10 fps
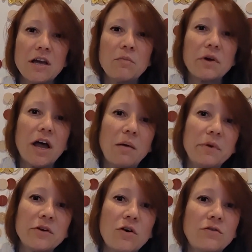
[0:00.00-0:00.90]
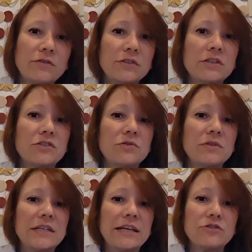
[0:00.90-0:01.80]
But hopping over to
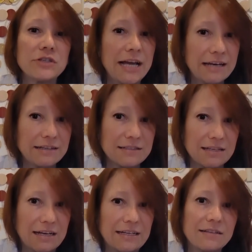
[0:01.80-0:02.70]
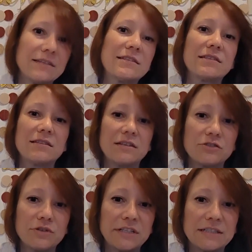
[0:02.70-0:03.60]
the Adriatic side, this is the
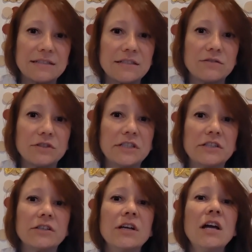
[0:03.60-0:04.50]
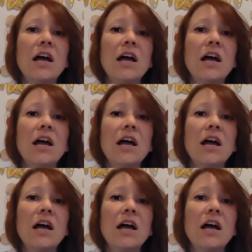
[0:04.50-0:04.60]
Tyrrhenian Sea over here,